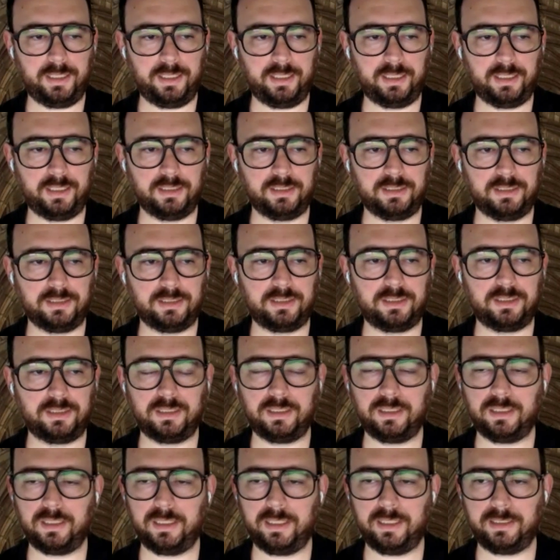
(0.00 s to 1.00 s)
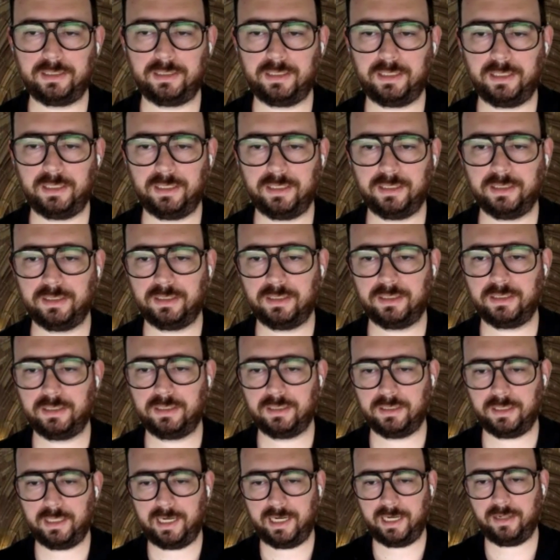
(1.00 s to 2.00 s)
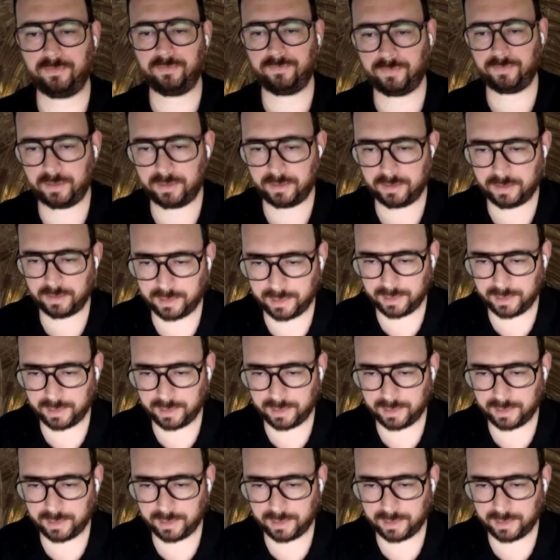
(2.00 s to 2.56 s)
is less than alpha.